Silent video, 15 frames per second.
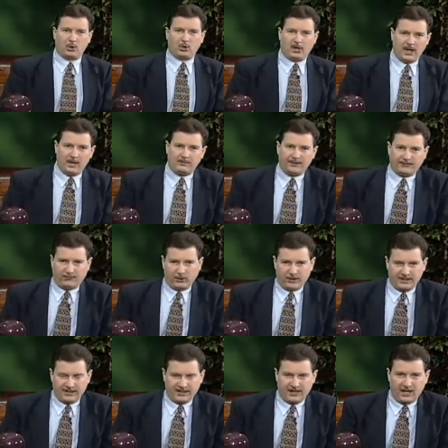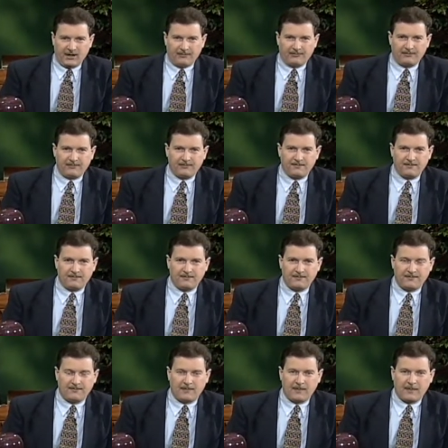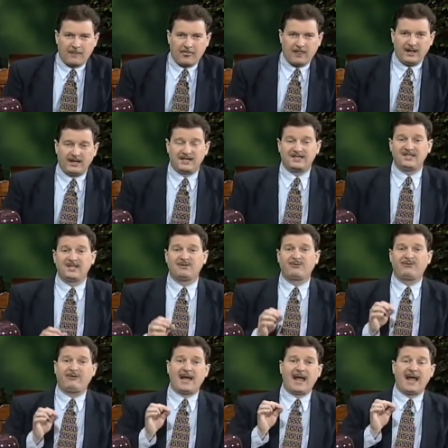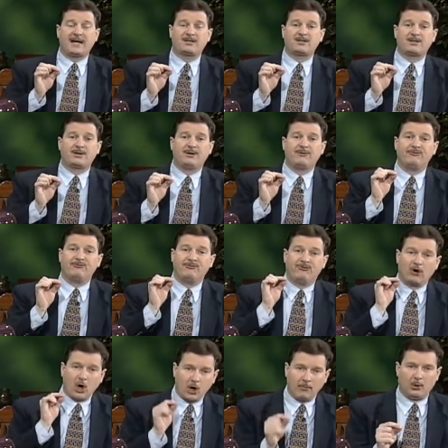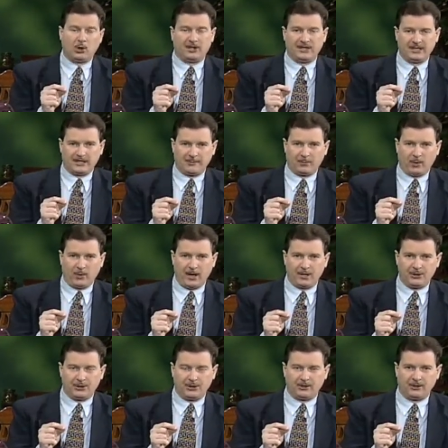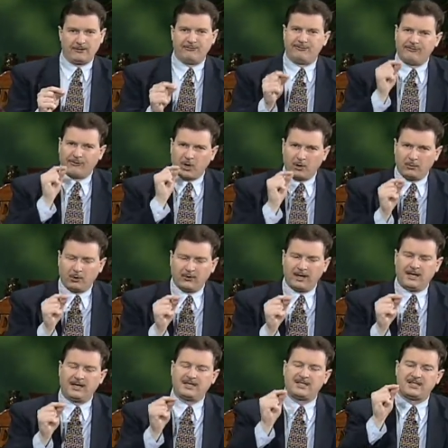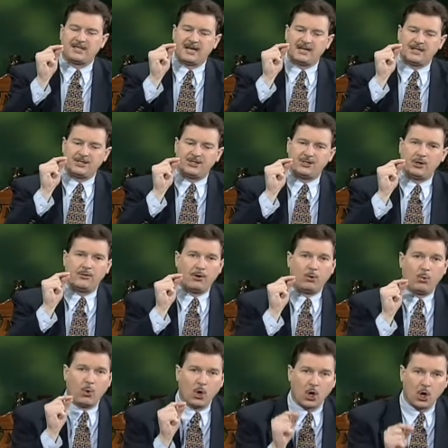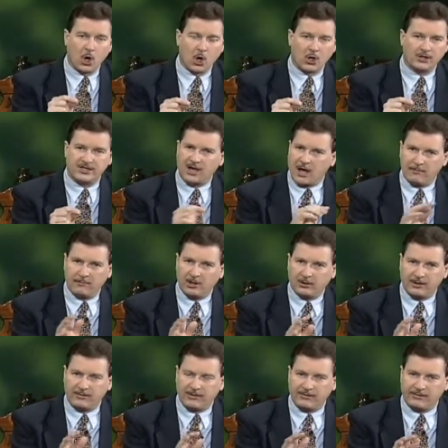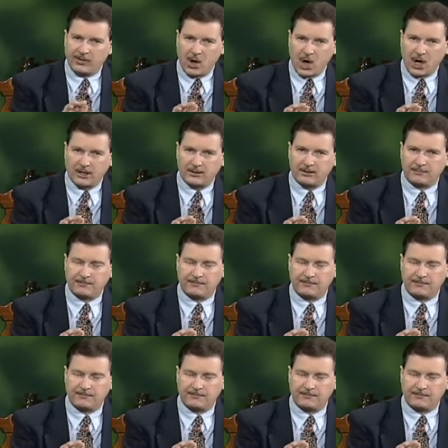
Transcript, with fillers: claims for itself is in fact verbal inspiration. Verbal. It extends to the words, not merely the thought.